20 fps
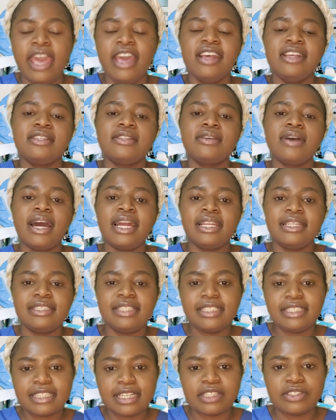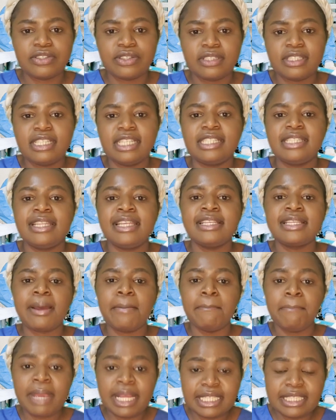So anesthetic associates, these are
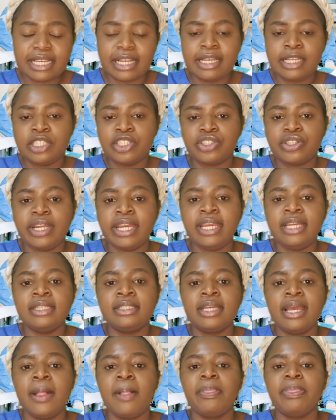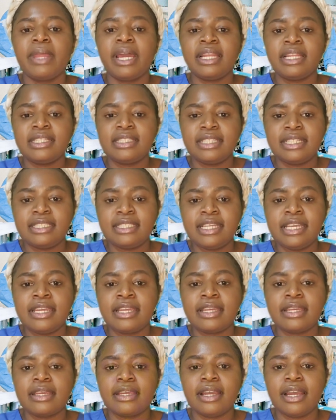medically trained
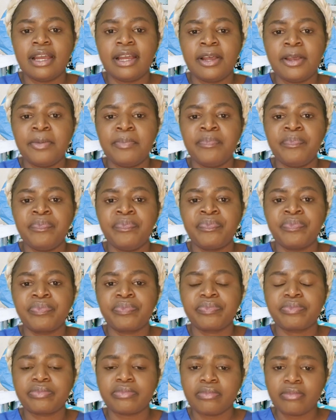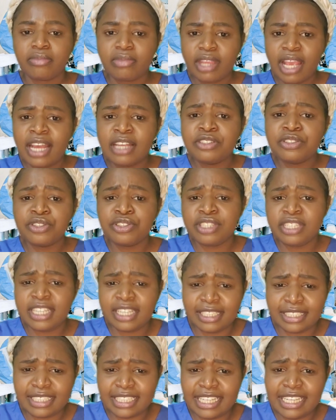anesthetic
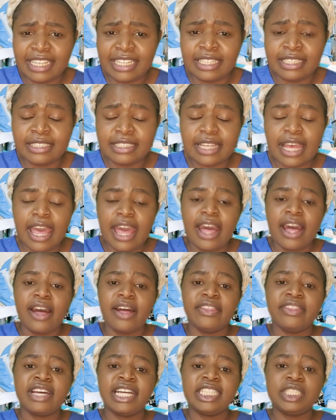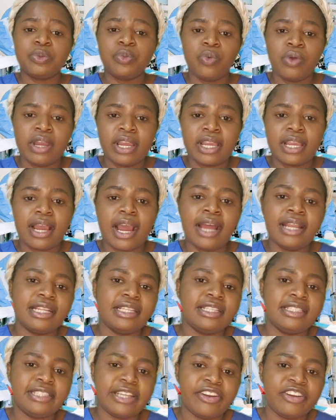associates that work under
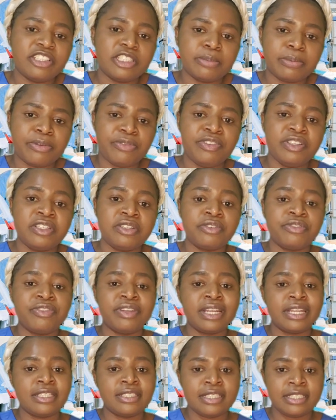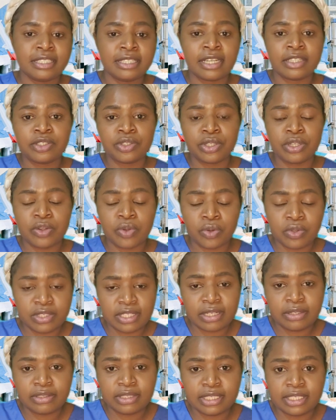the direct supervision of an anesthetic
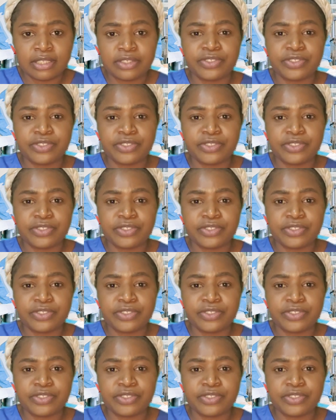consultant.